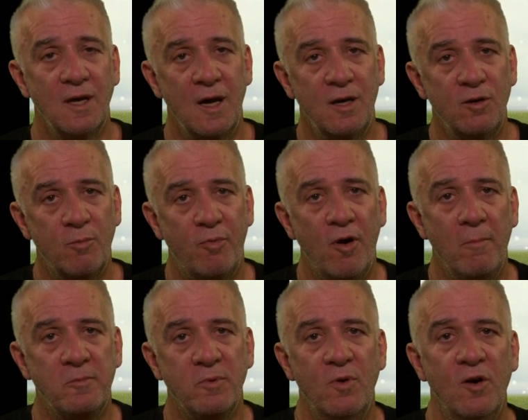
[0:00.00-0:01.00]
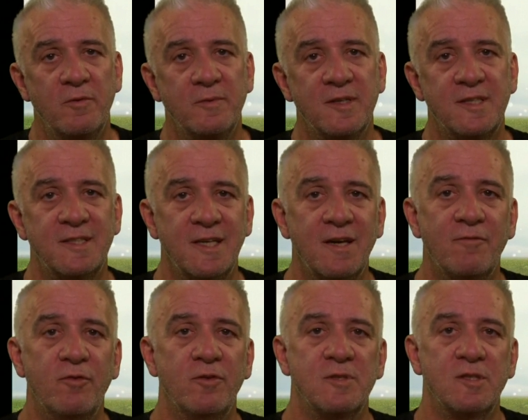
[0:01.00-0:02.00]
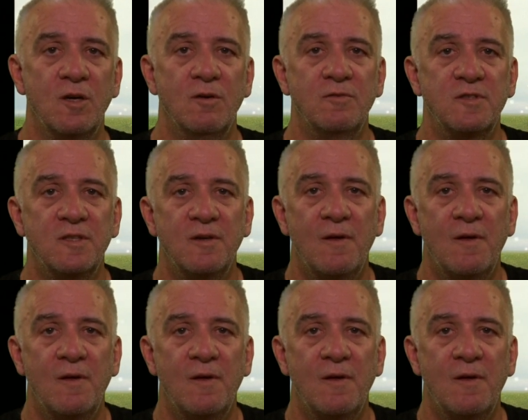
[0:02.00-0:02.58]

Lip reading: a little prompt will help them to see it for themselves.